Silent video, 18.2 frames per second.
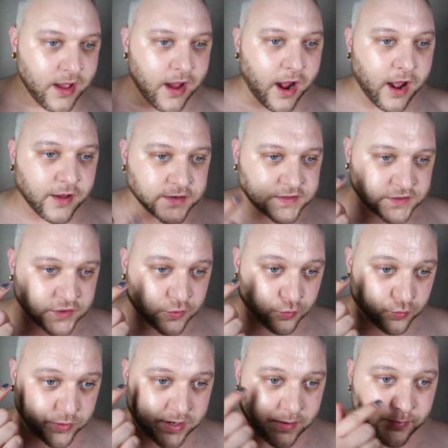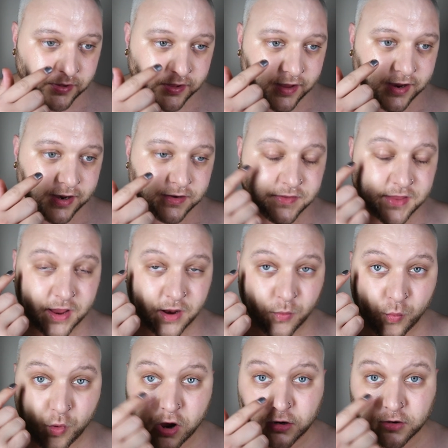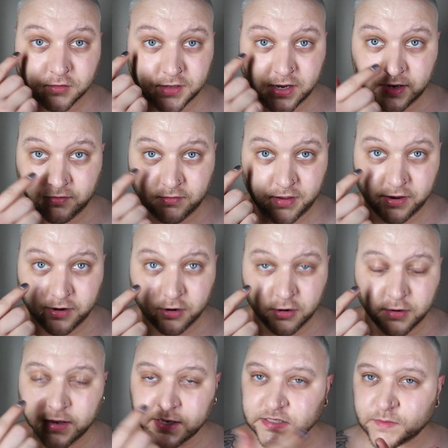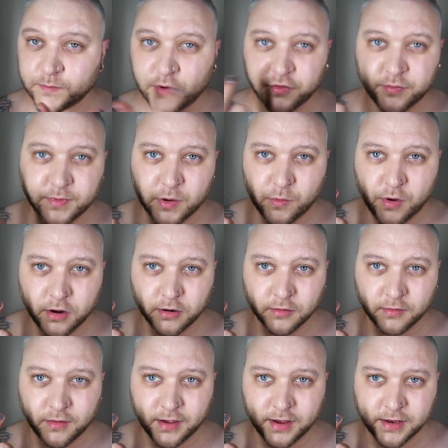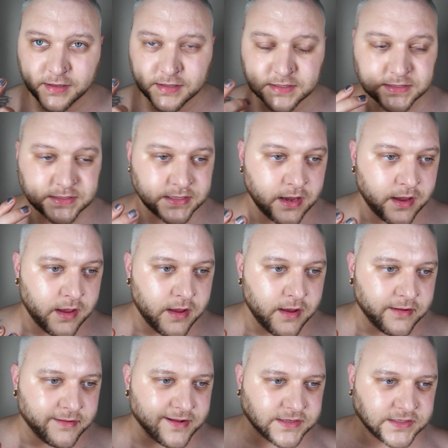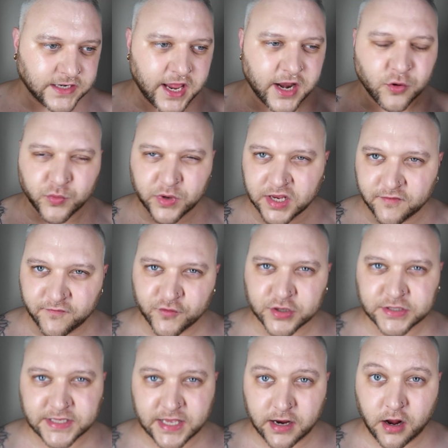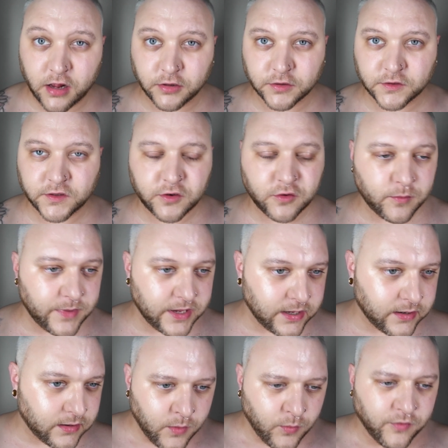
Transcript: I also reapplied that Waterline Liner into both my waterlines just to kind of reinforce that color a little bit.